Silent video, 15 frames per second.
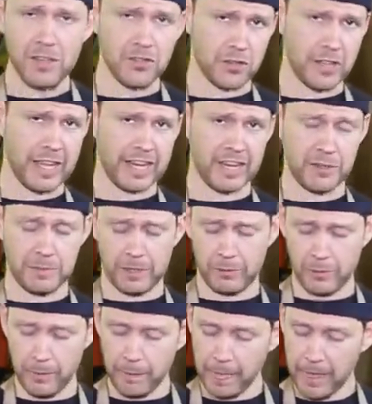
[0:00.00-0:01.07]
So that gives me
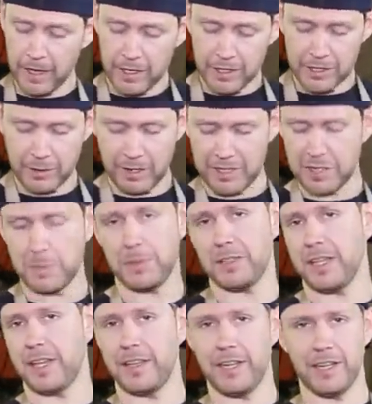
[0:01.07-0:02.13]
room. So I just
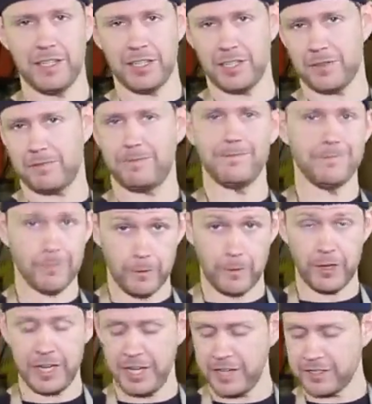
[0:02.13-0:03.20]
put that there just
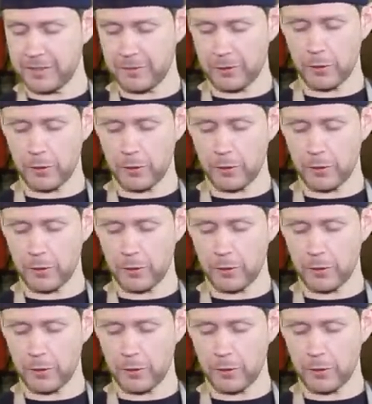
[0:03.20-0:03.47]
for ease of